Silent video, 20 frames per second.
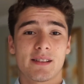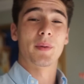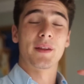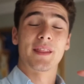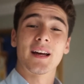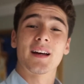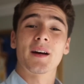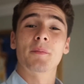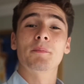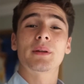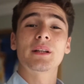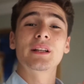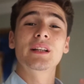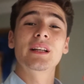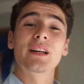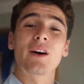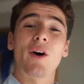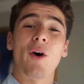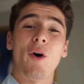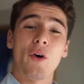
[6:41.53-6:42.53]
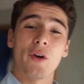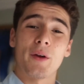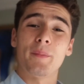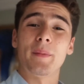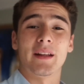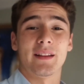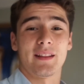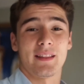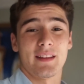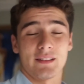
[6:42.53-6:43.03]
but that completely
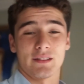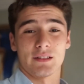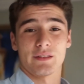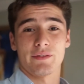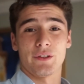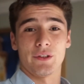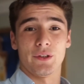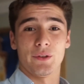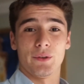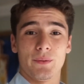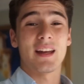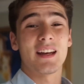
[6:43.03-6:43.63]
automate things for you.